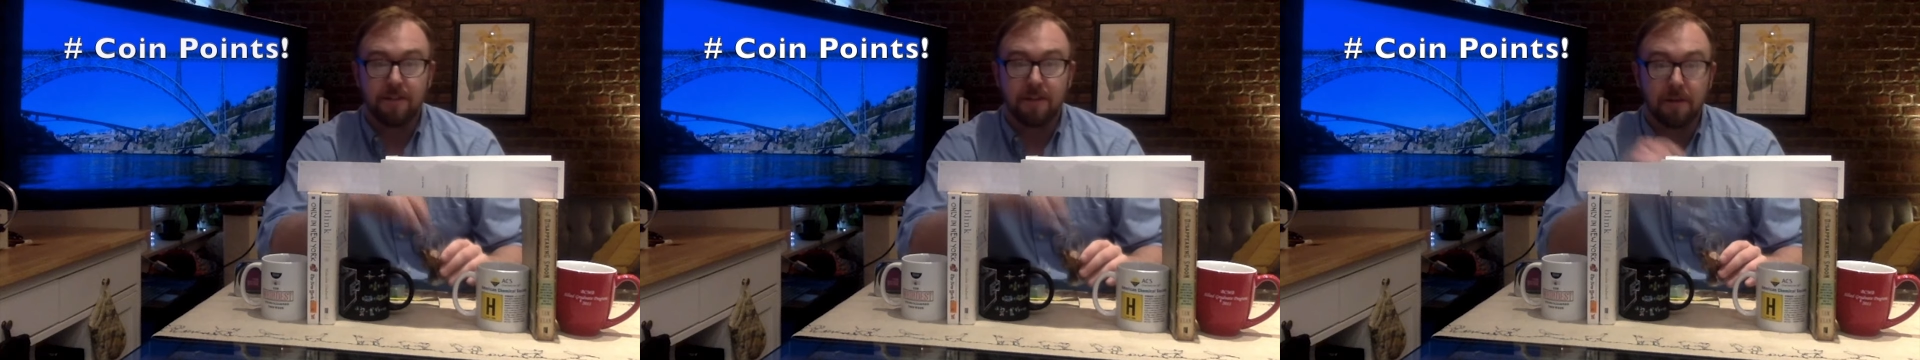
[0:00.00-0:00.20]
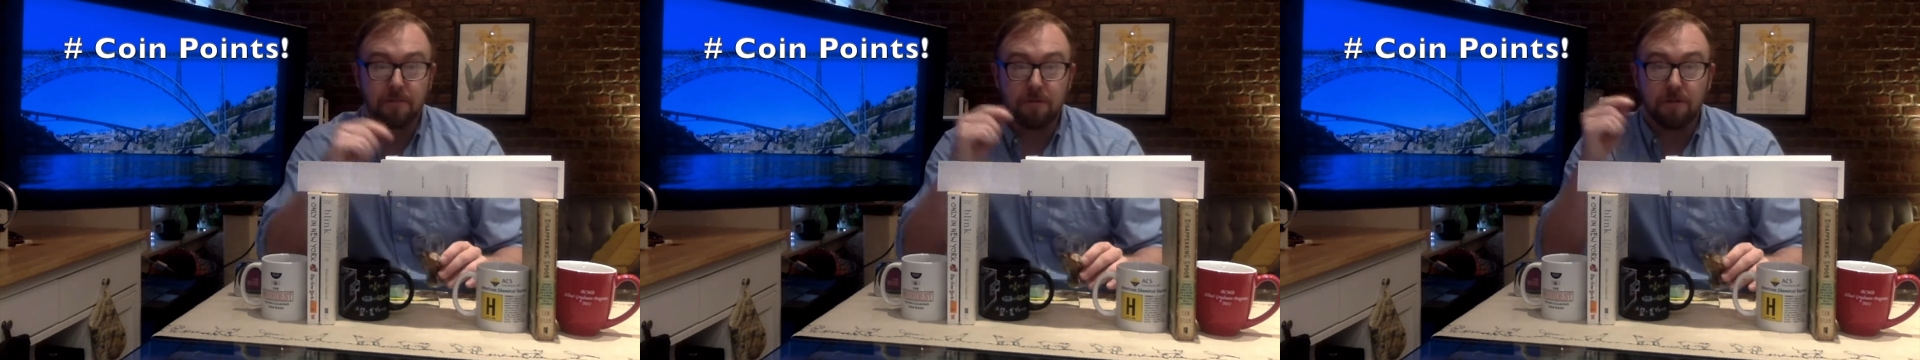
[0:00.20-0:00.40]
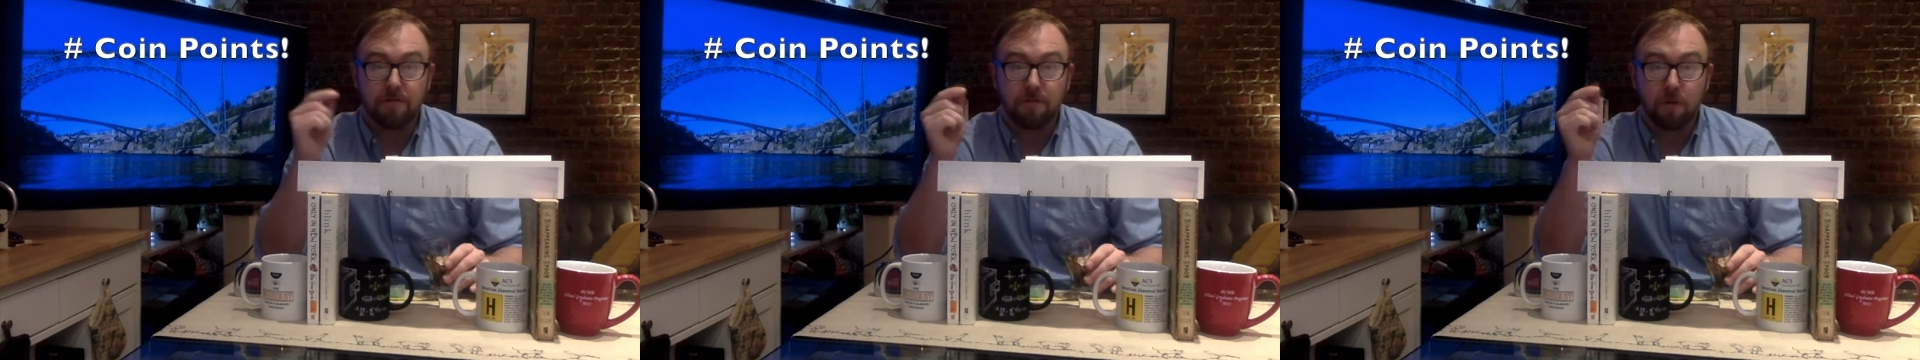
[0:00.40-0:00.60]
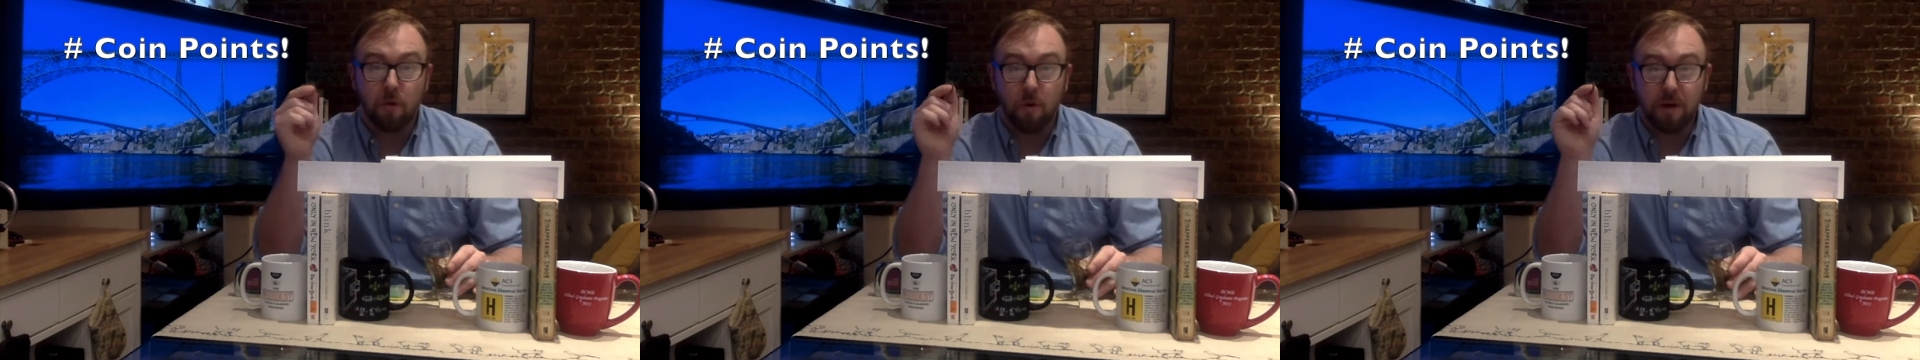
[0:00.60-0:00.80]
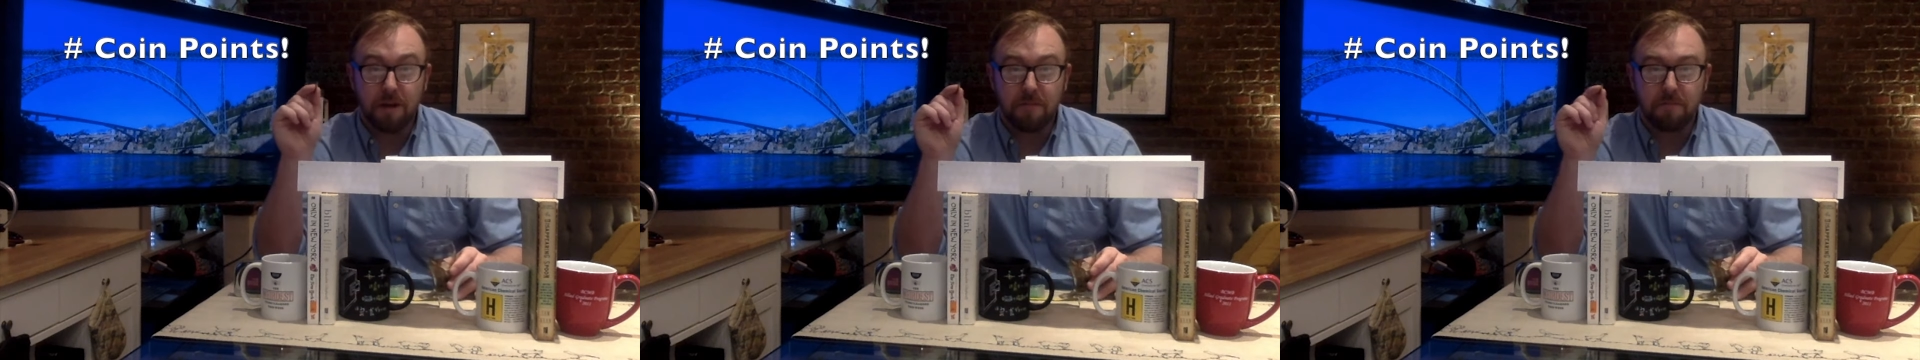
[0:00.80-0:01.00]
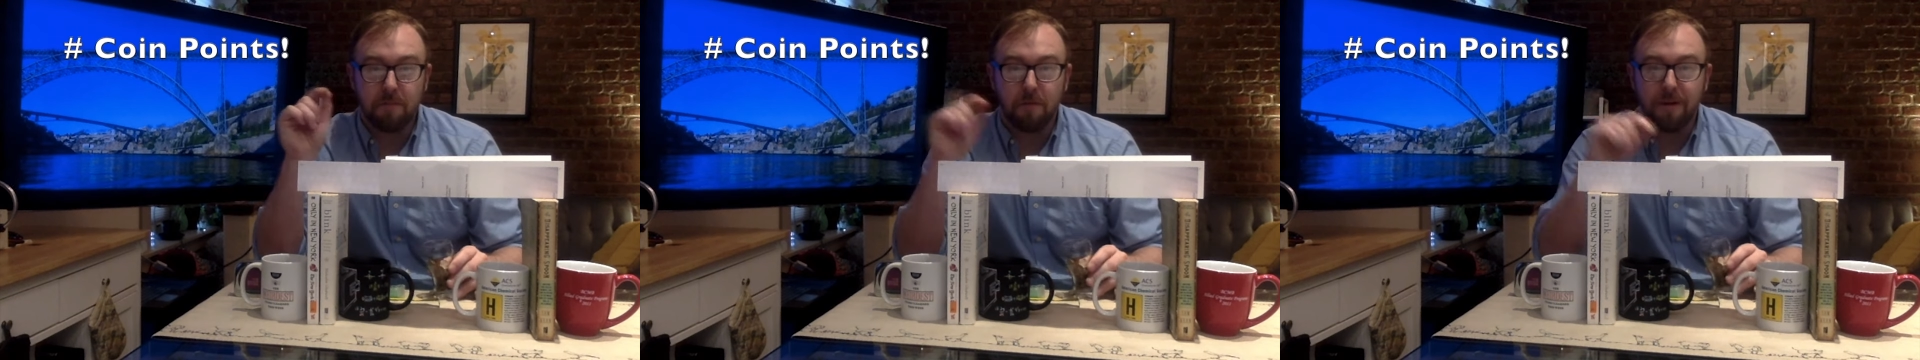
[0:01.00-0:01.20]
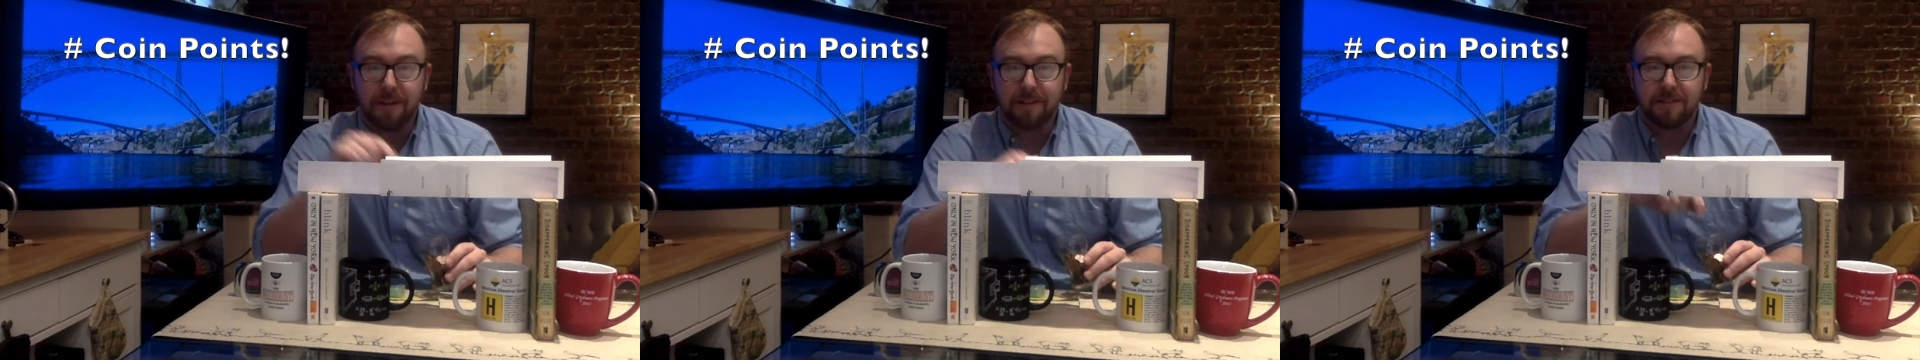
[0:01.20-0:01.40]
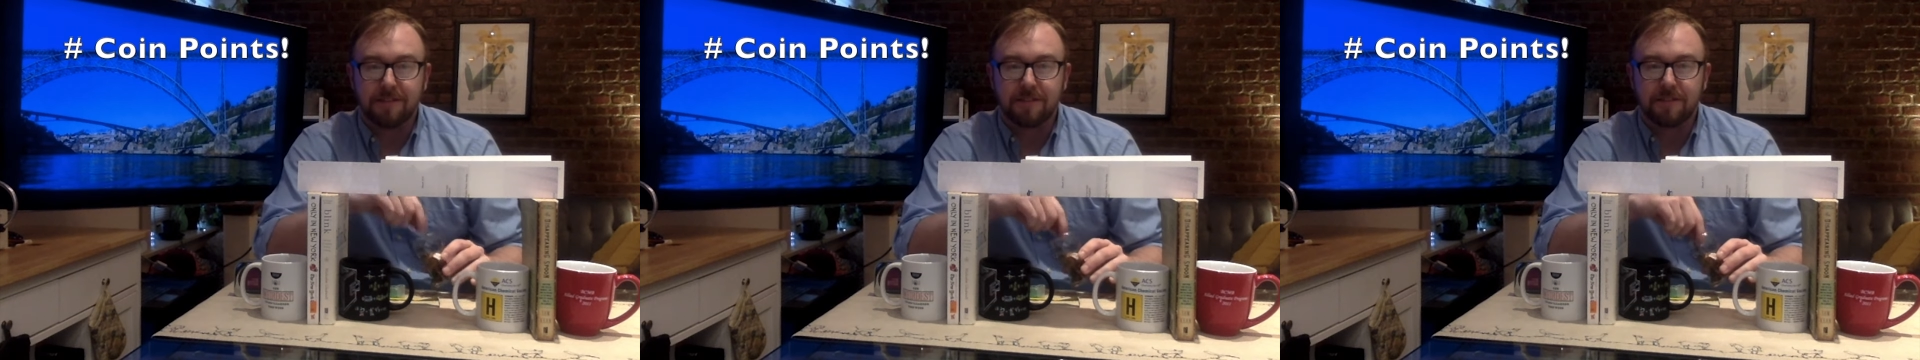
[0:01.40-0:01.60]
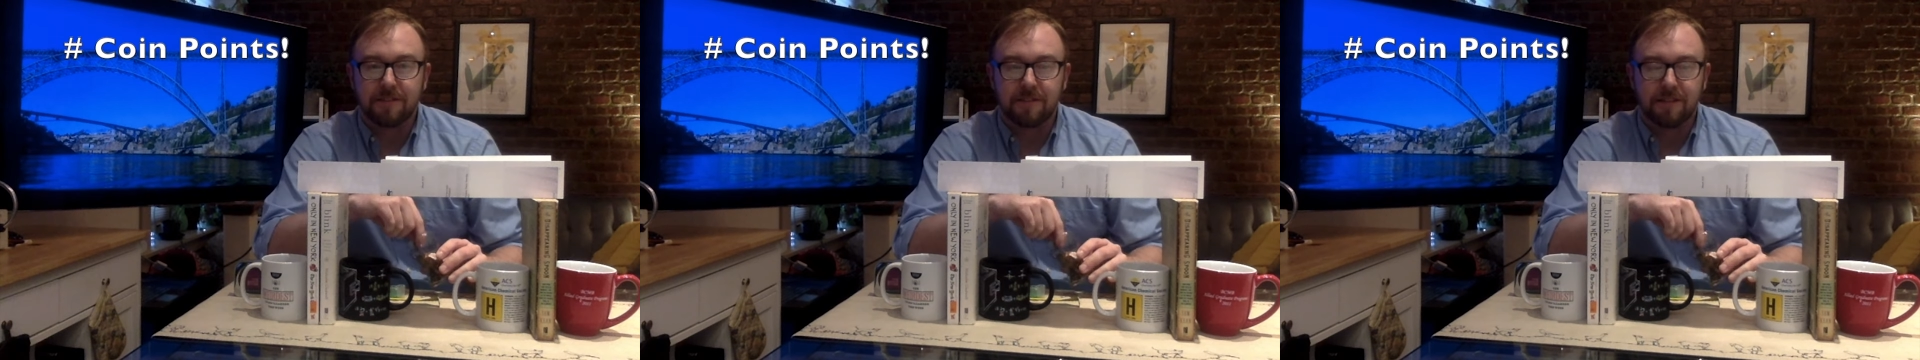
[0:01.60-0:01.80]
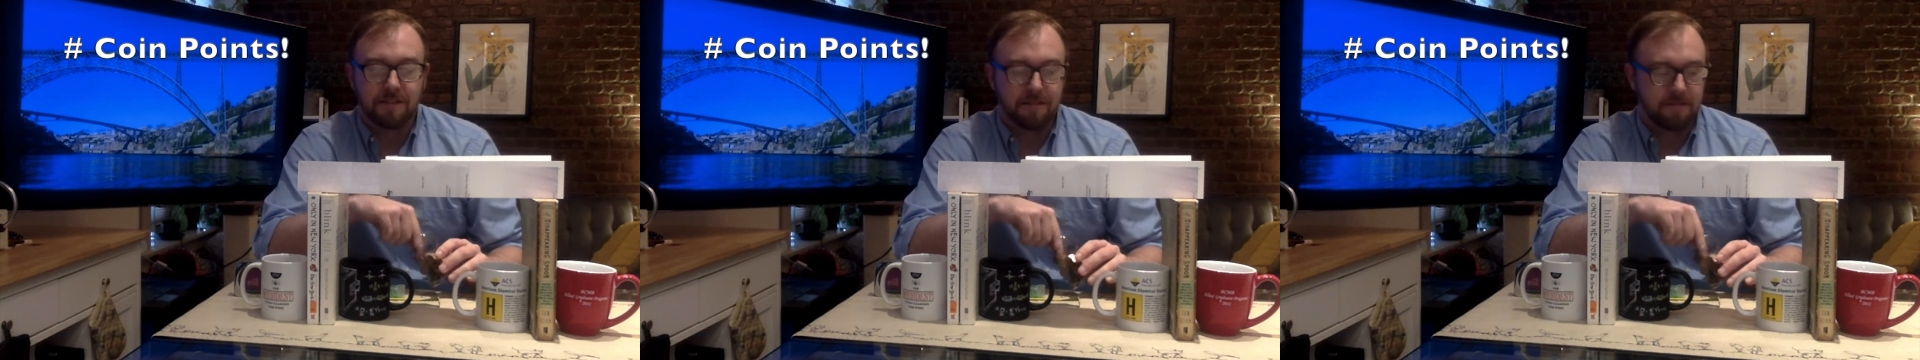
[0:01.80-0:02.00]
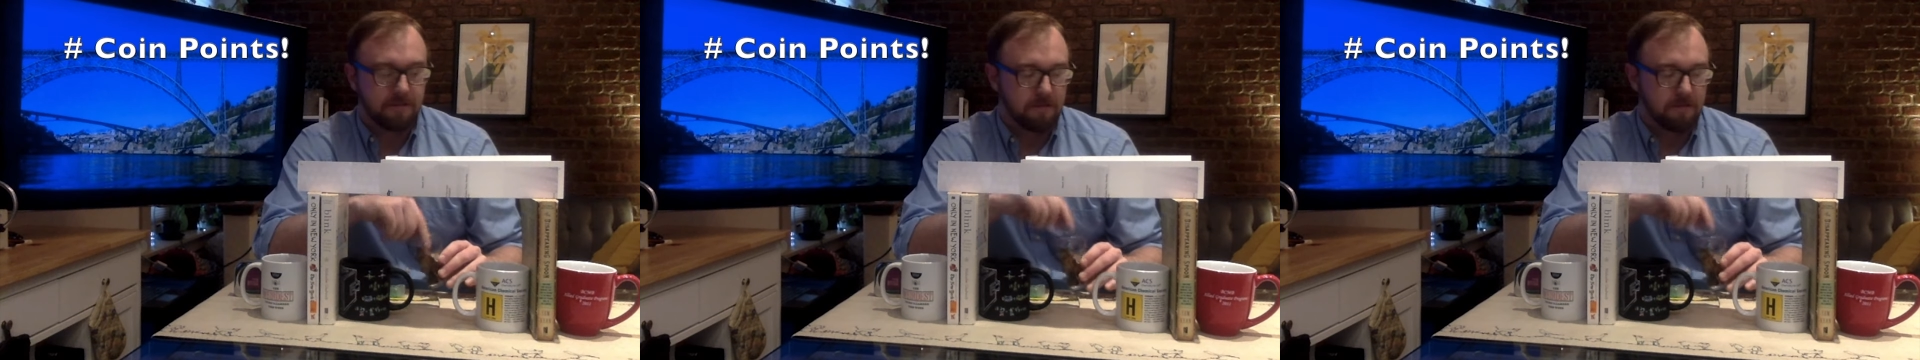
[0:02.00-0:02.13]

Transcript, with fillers: the number of coin points.